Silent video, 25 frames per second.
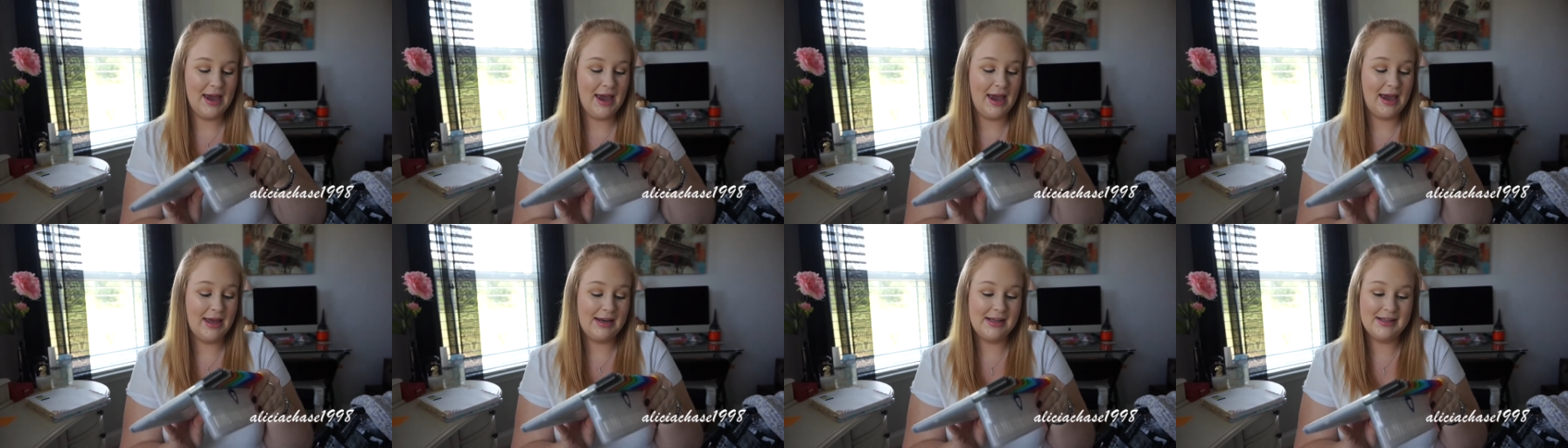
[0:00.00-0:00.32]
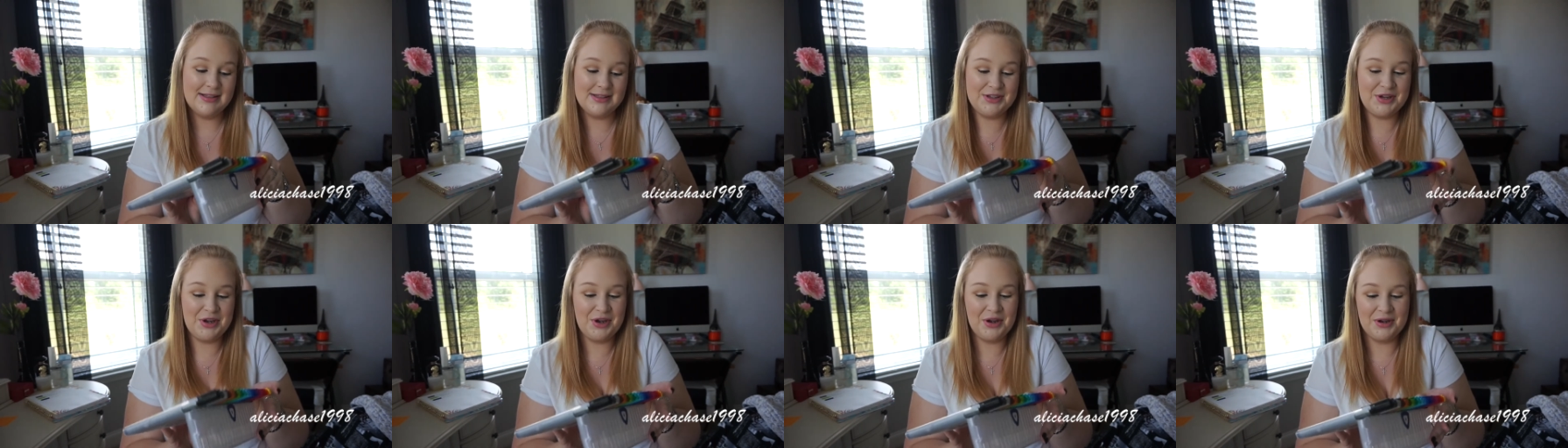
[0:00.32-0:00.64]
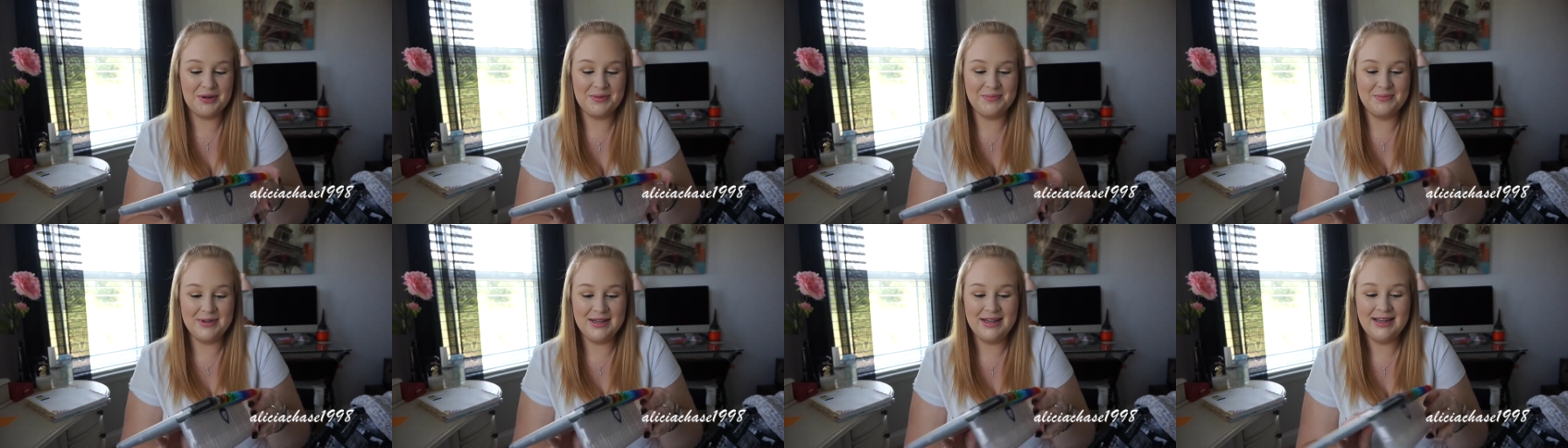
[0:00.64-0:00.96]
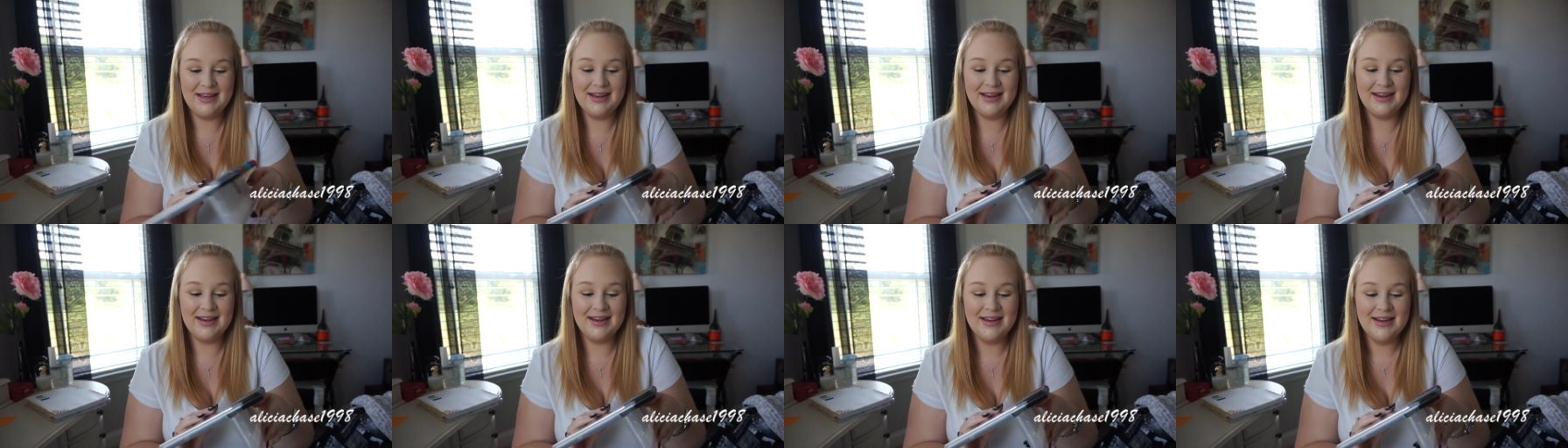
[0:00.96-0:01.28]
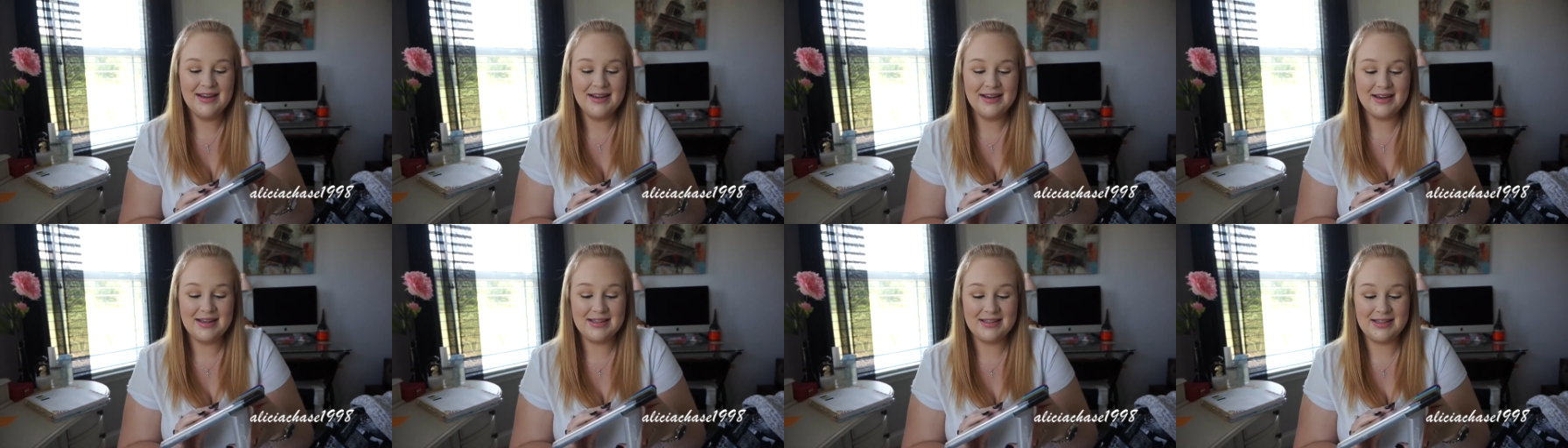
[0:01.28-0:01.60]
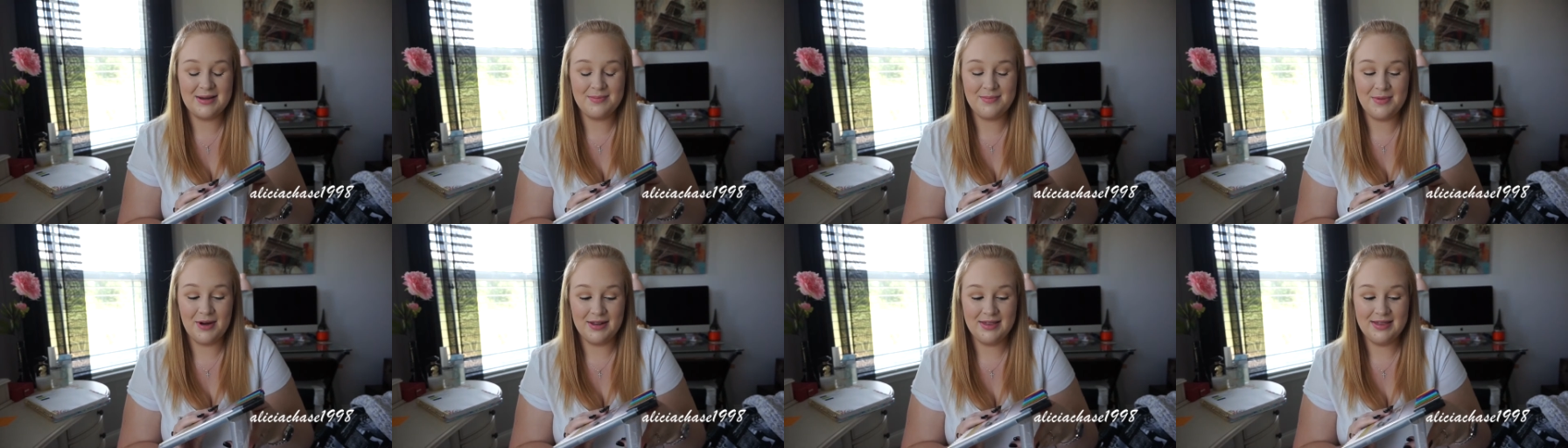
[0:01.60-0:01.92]
And it took me, because
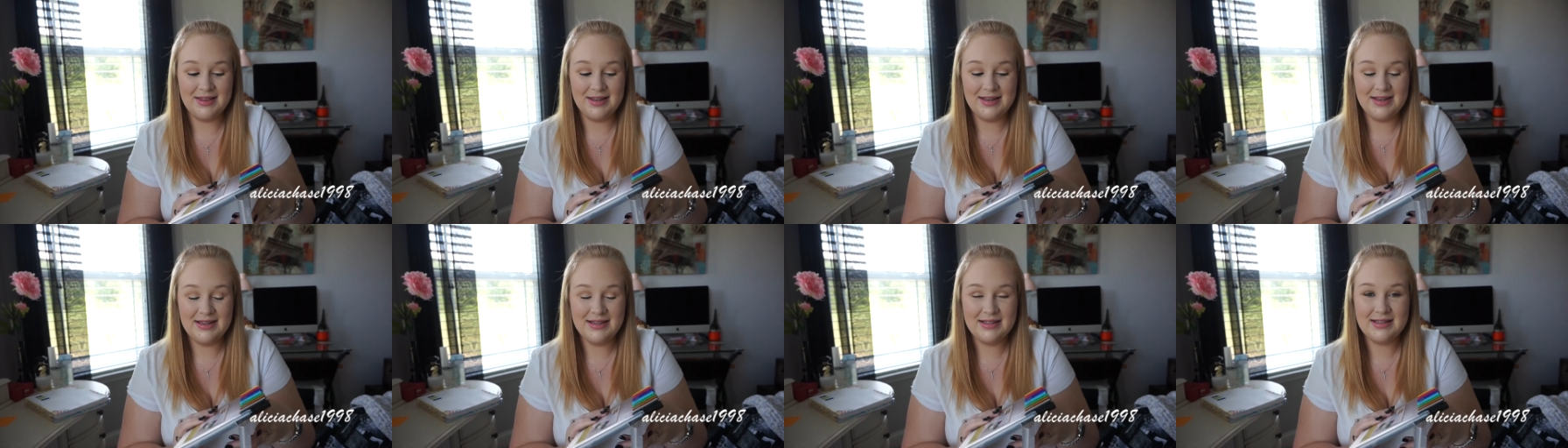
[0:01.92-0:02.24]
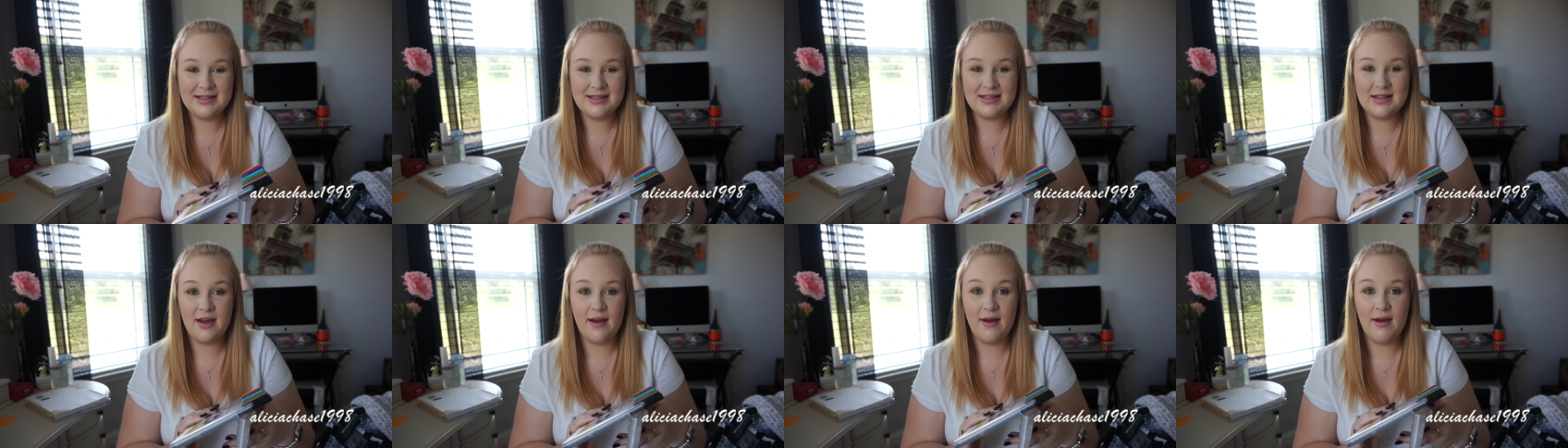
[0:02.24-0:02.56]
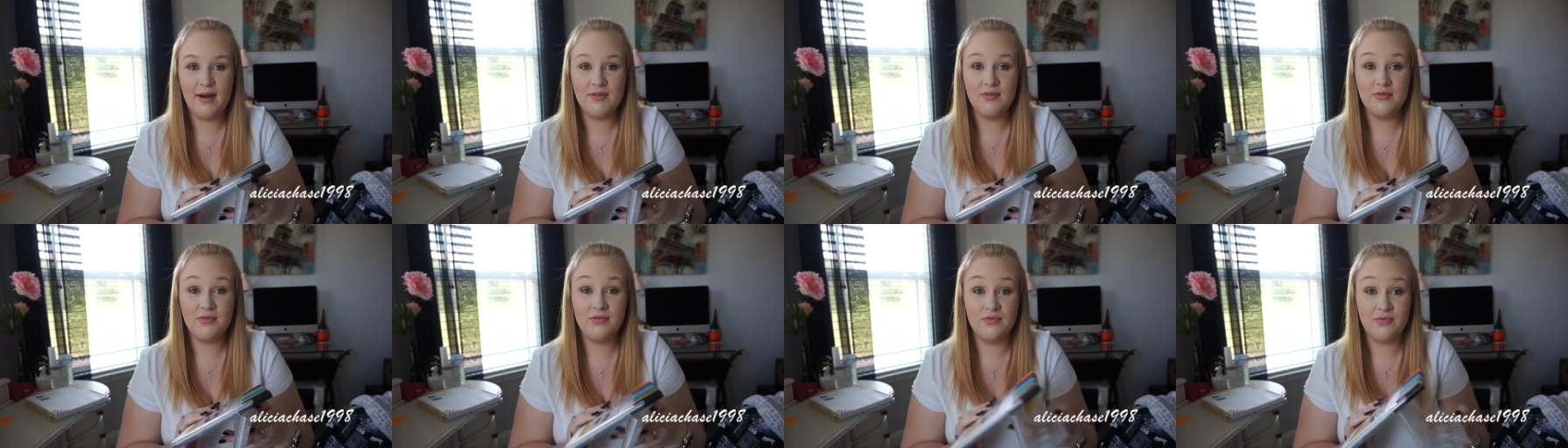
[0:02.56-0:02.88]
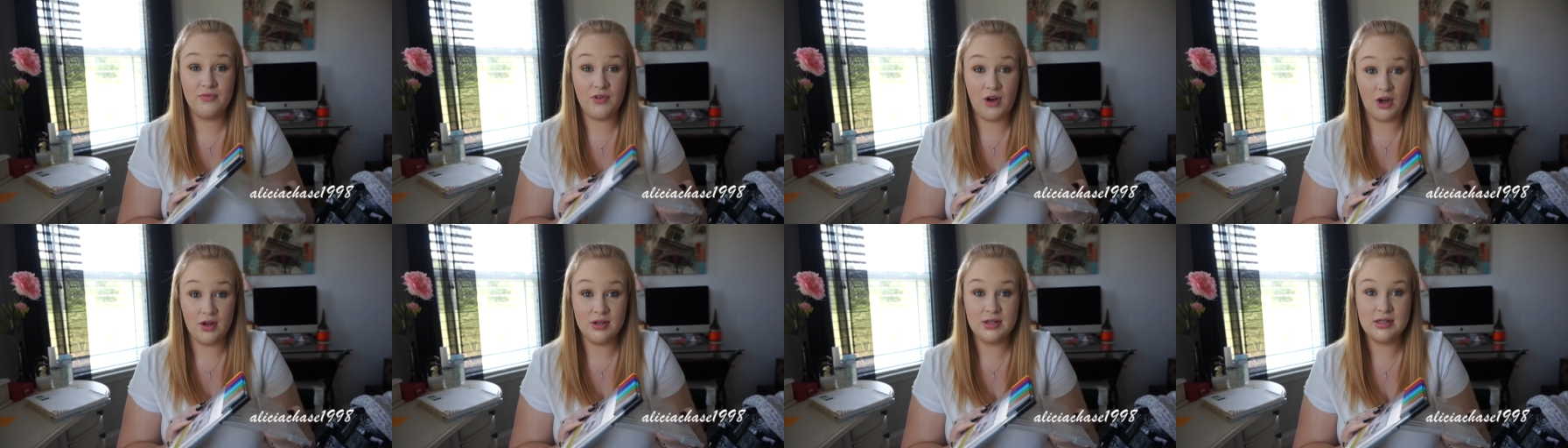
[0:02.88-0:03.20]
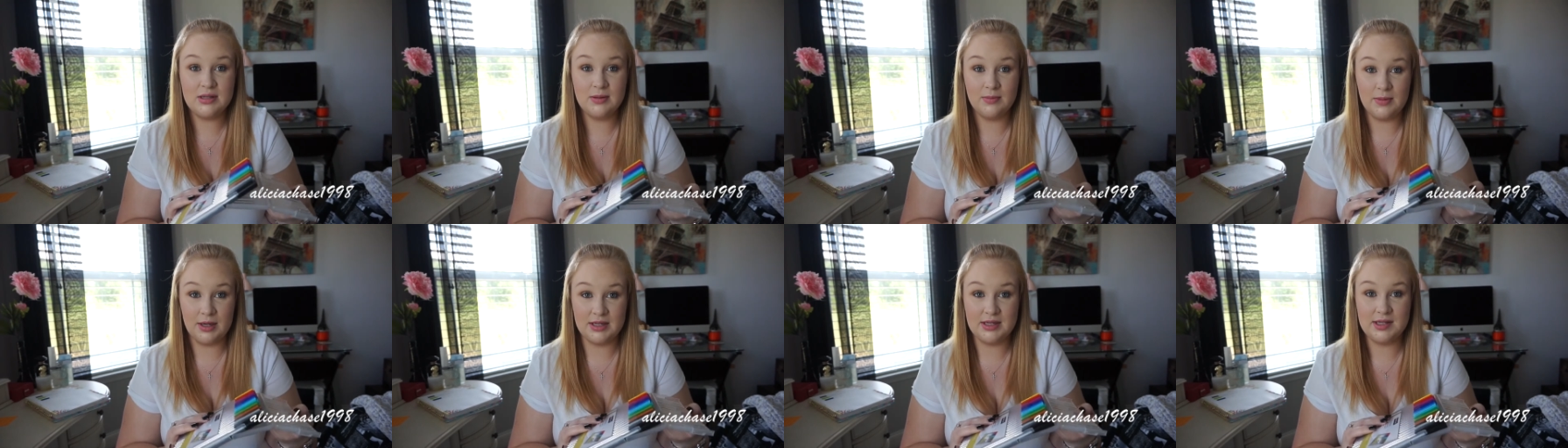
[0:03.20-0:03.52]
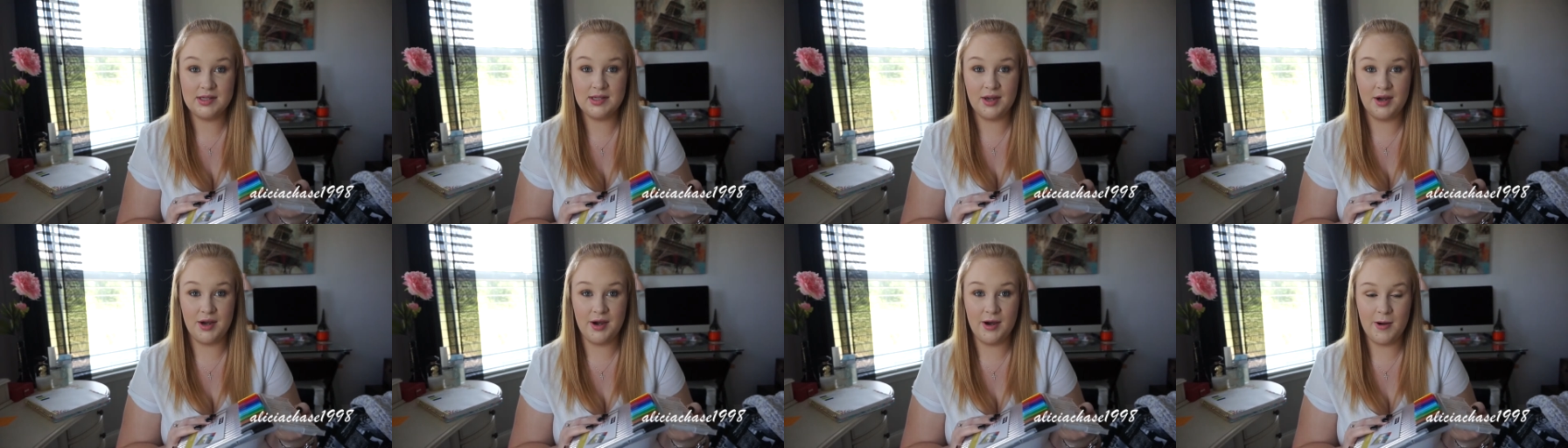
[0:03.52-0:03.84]
I bought these fall
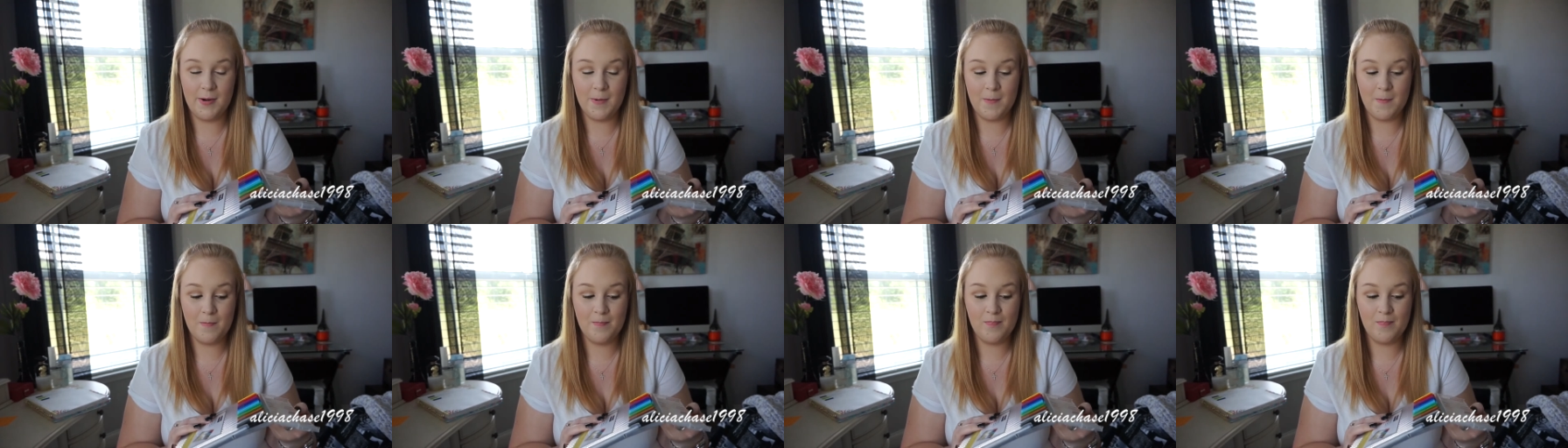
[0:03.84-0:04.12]
semester,